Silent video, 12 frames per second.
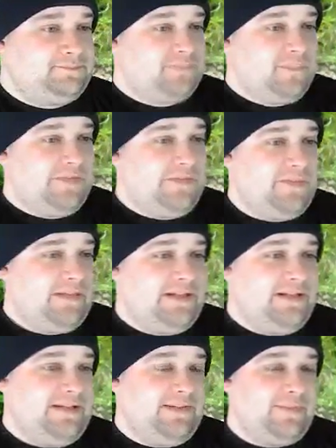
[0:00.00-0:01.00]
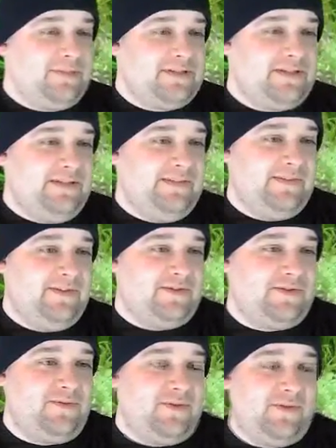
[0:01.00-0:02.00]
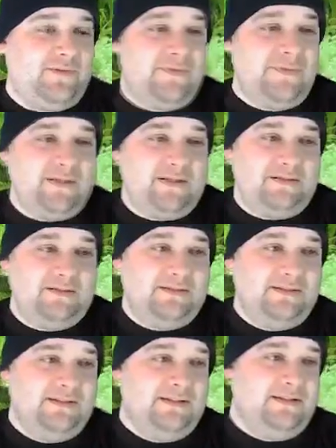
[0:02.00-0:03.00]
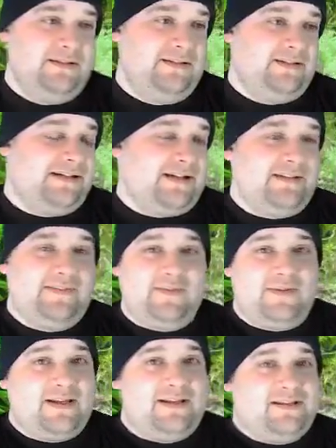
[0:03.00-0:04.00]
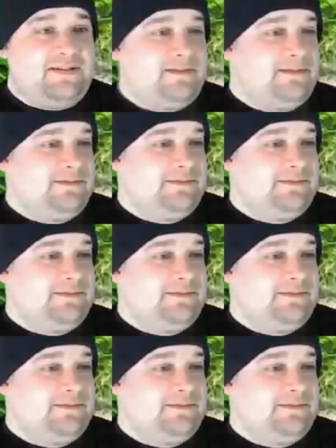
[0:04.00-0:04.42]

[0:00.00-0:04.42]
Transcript: Zucchini is much easier to grow for me. Yeah, I just don't like it.